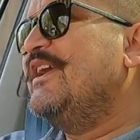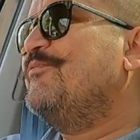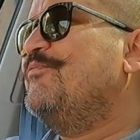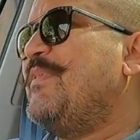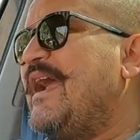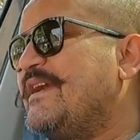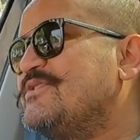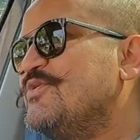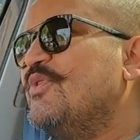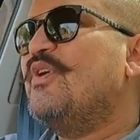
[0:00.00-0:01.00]
take
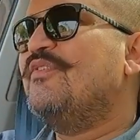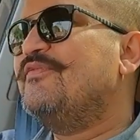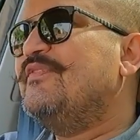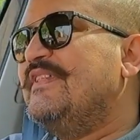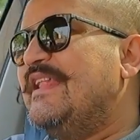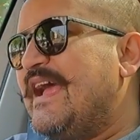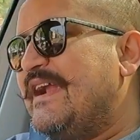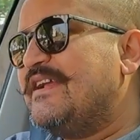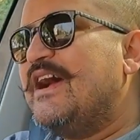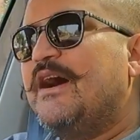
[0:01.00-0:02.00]
packs of
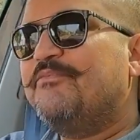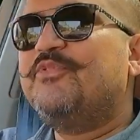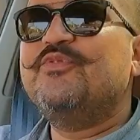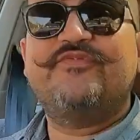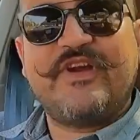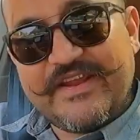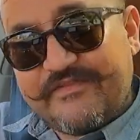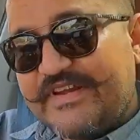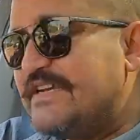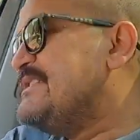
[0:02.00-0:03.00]
that up to 5
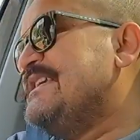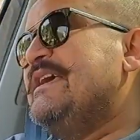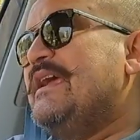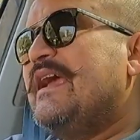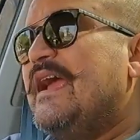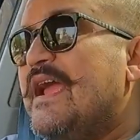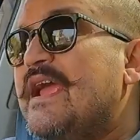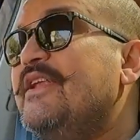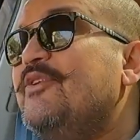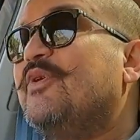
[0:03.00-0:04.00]
years,
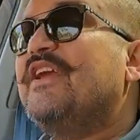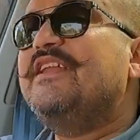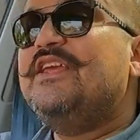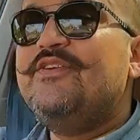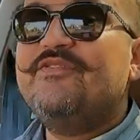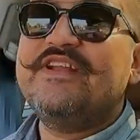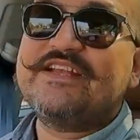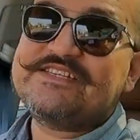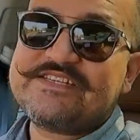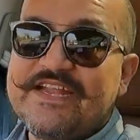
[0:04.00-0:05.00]
and you can even
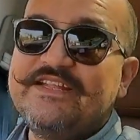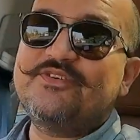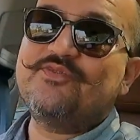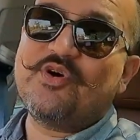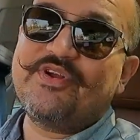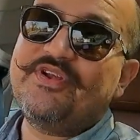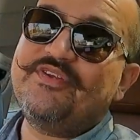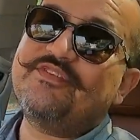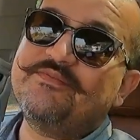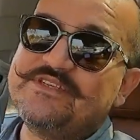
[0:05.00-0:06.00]
extend the
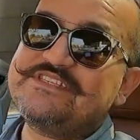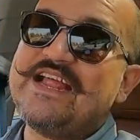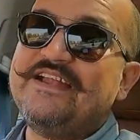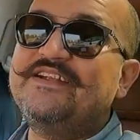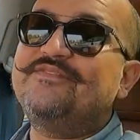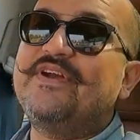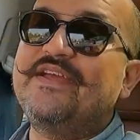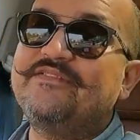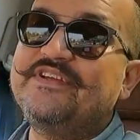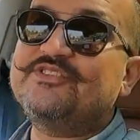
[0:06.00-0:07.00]
warranty from the standard
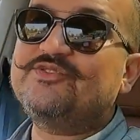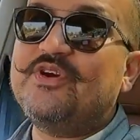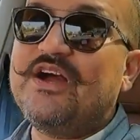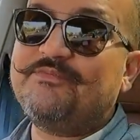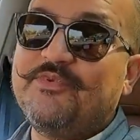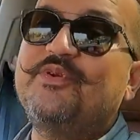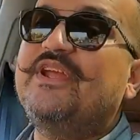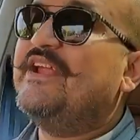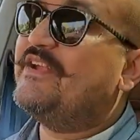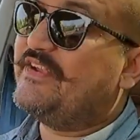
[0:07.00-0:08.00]
5 years to up to
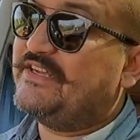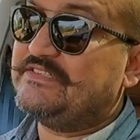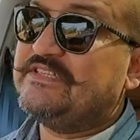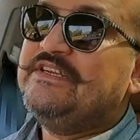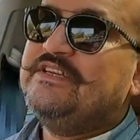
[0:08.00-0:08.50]
8 years.